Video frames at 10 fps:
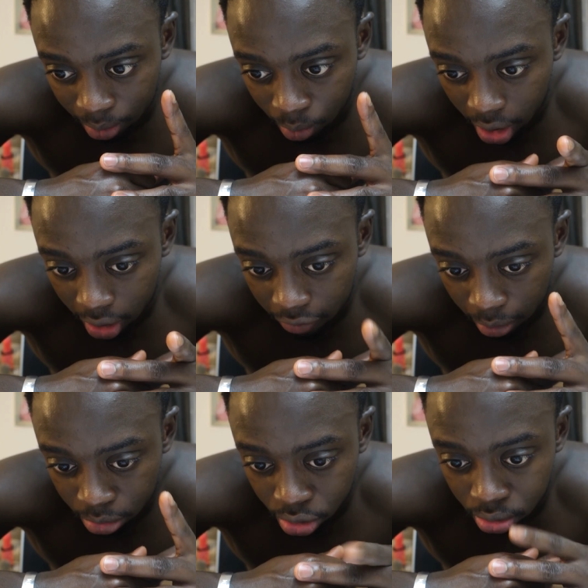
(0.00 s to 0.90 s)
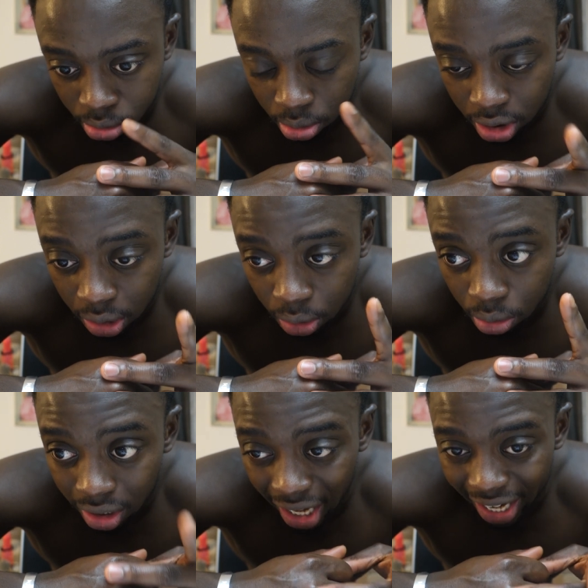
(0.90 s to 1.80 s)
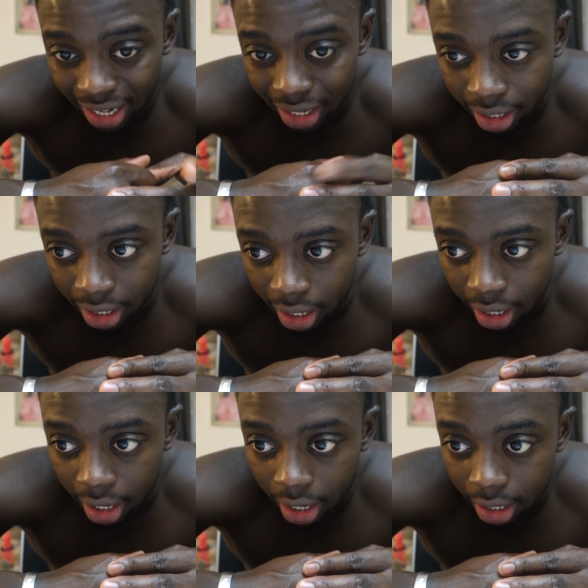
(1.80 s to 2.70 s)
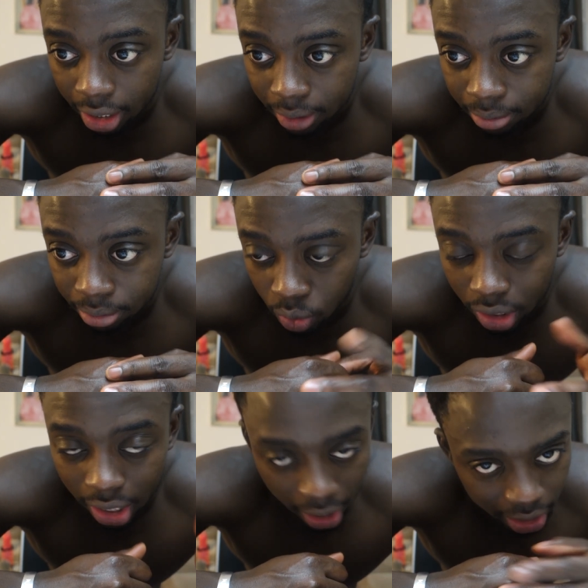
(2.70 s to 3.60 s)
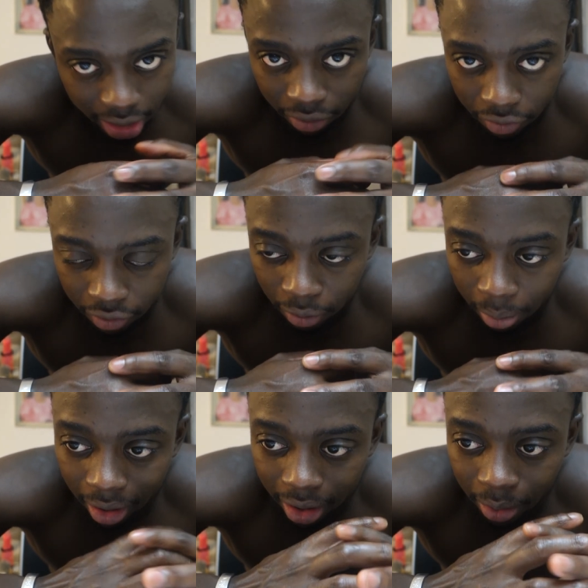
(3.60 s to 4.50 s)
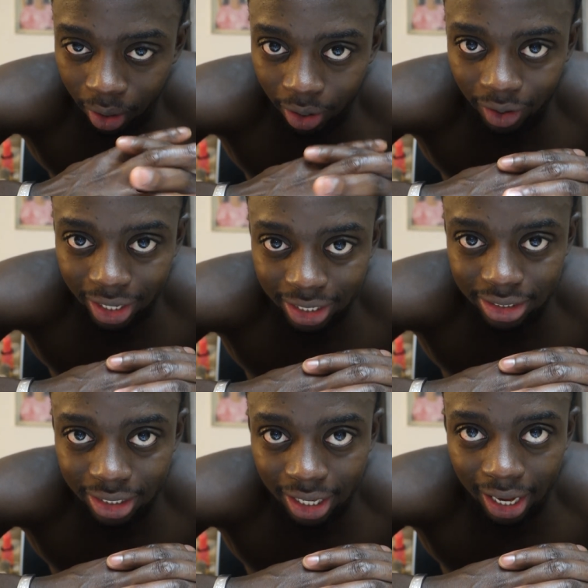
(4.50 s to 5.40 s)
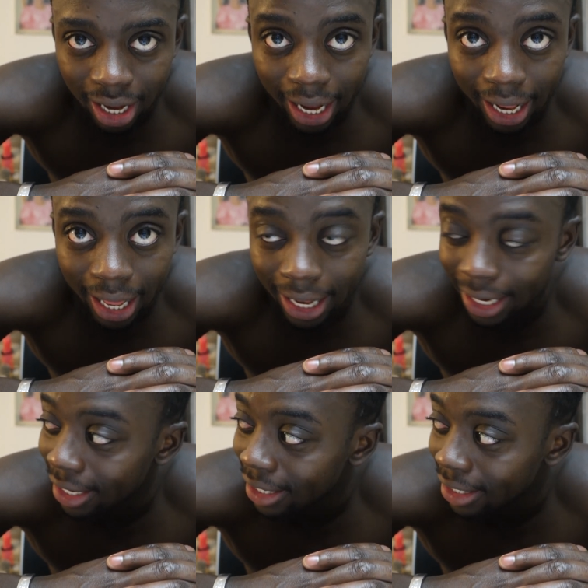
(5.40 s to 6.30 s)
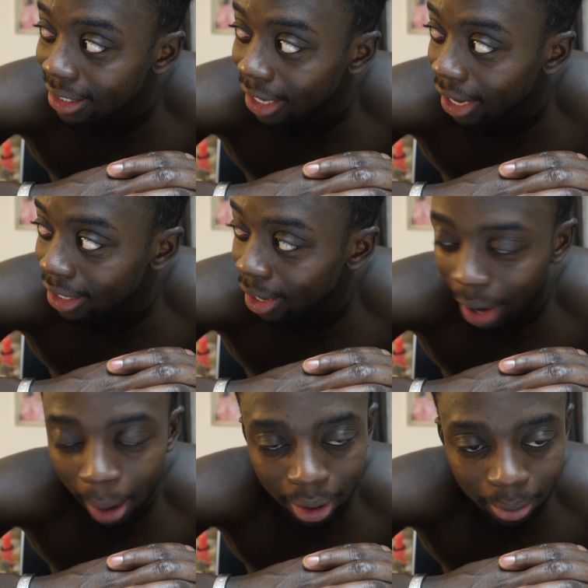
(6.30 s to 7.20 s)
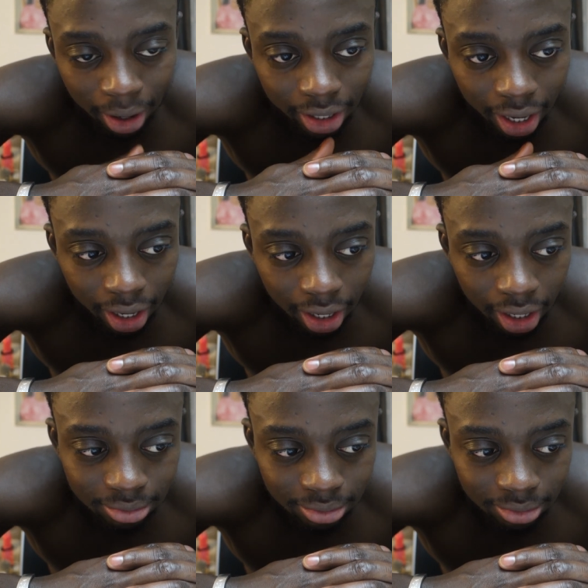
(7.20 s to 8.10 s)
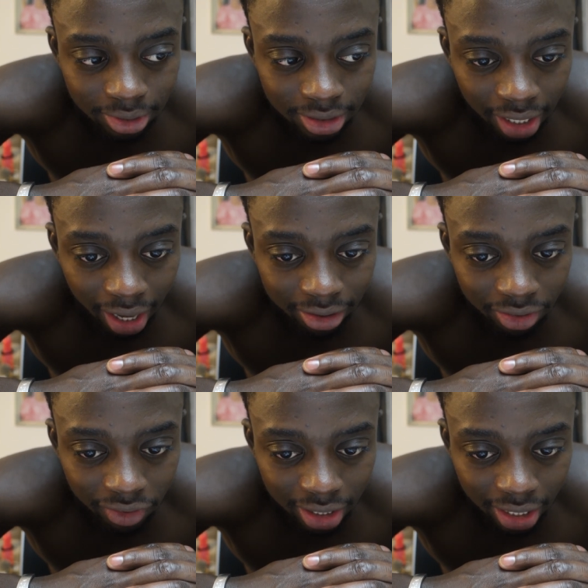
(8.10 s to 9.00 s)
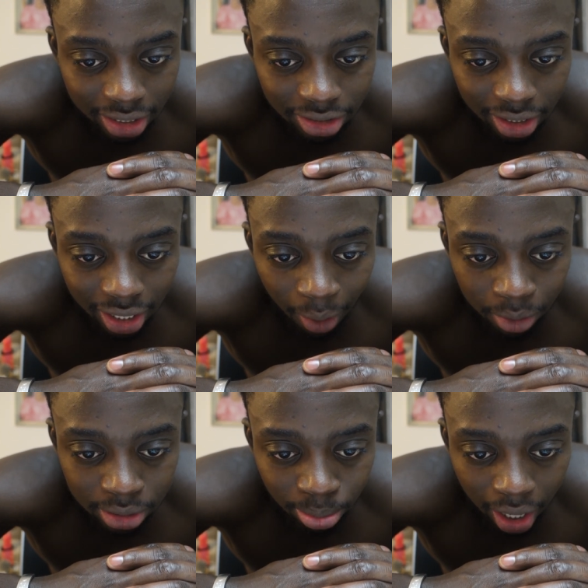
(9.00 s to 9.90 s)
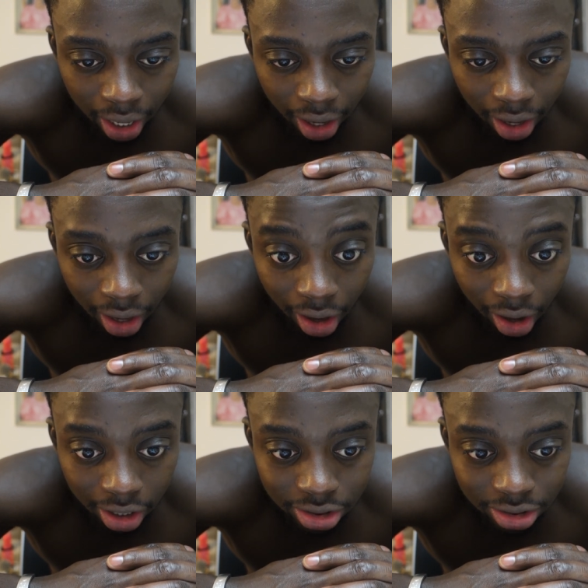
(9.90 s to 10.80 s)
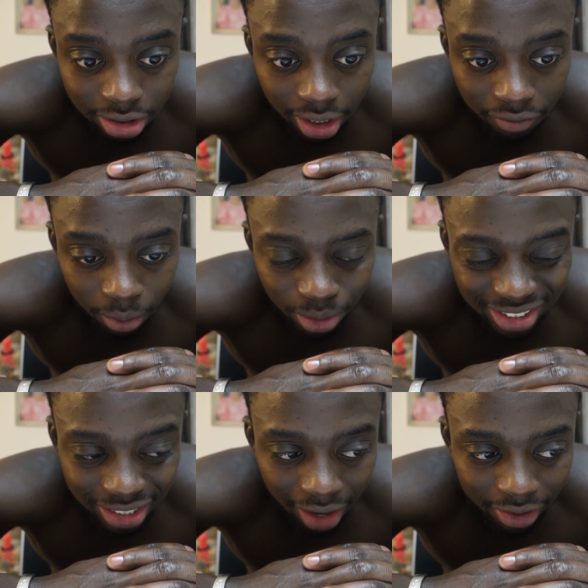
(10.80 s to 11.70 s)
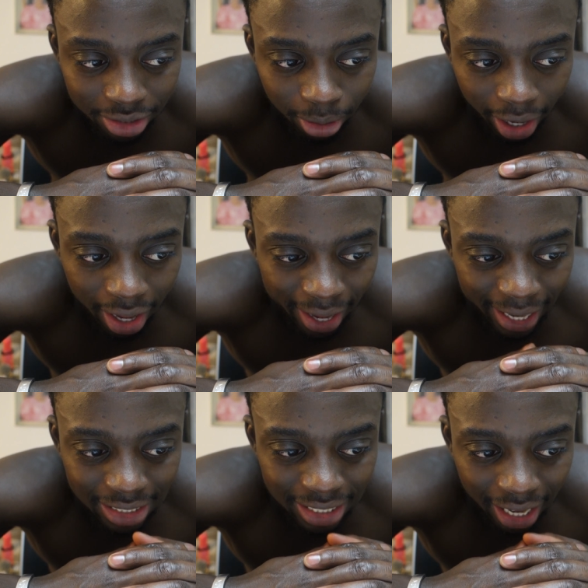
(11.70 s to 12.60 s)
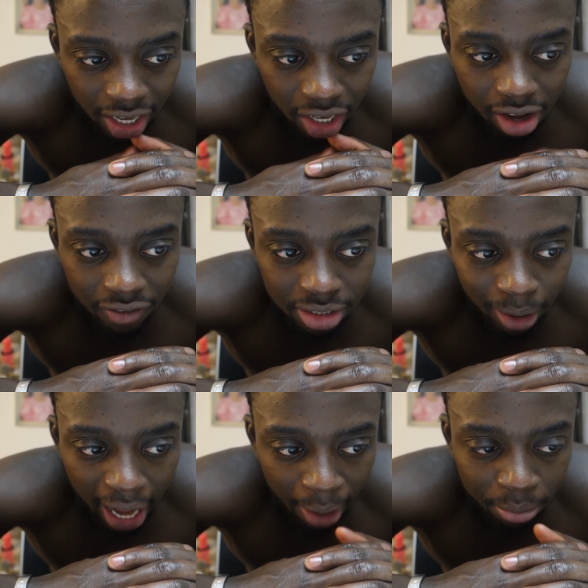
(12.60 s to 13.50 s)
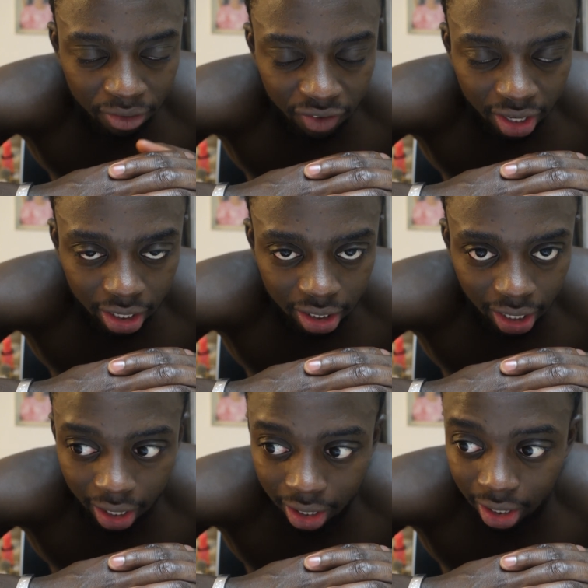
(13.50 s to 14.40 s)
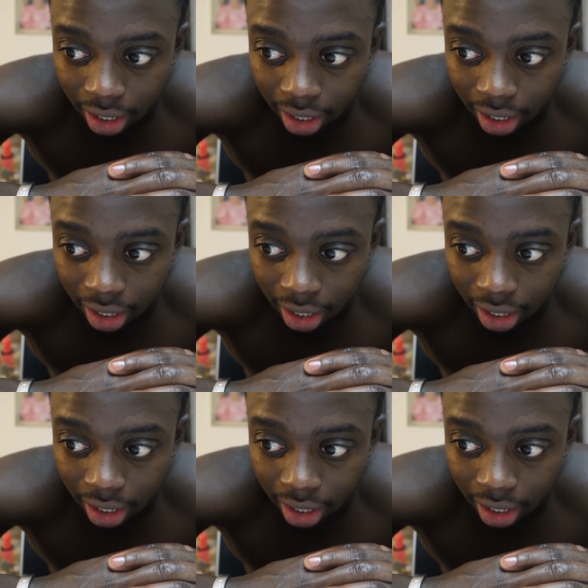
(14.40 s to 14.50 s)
work from 2 till 9 um, took the cake and everything for my work colleagues and yeah, they were happy about that. scary to think that literally that was my last shift. It wasn't scary, as was it's like a nervous but happy feeling that,